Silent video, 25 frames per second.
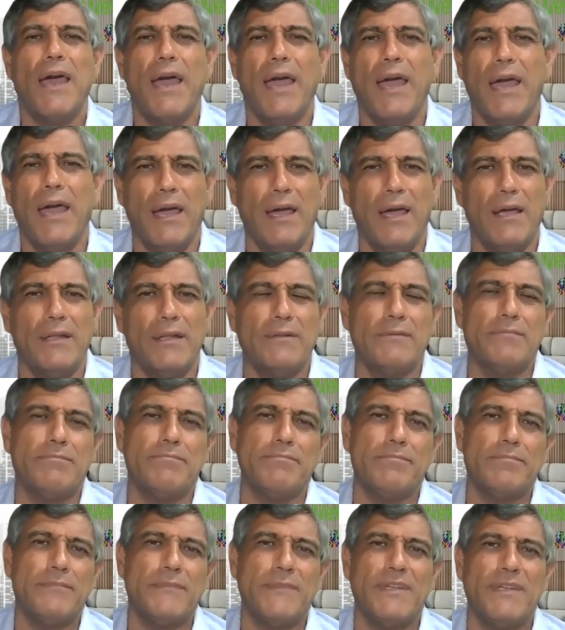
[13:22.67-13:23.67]
and
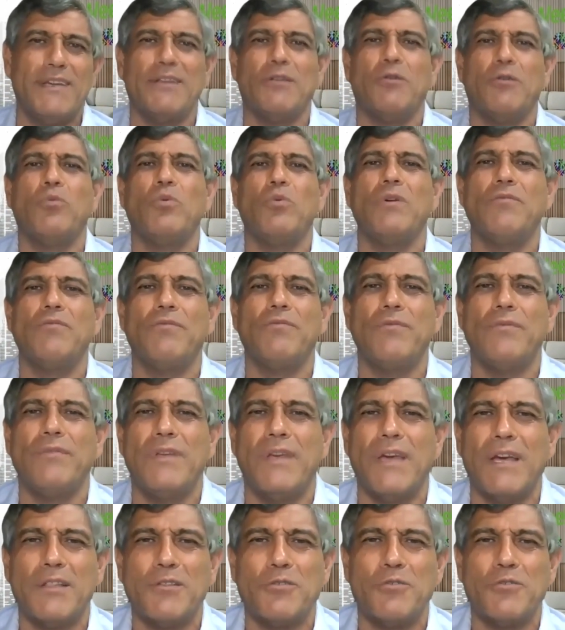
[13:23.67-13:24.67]
we've
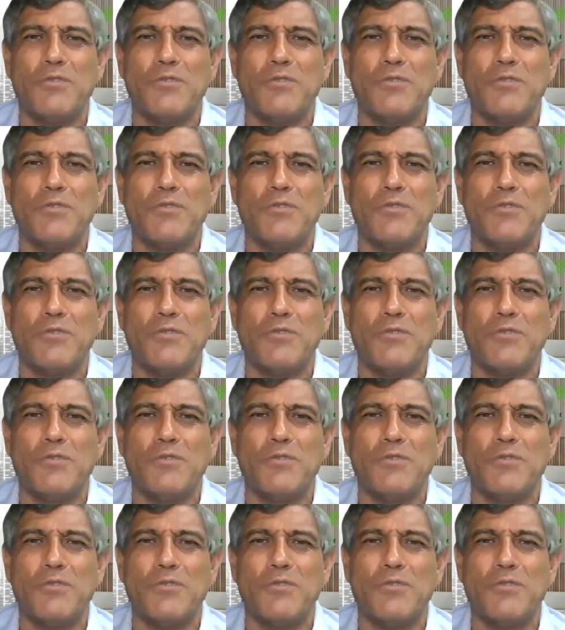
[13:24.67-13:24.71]
yet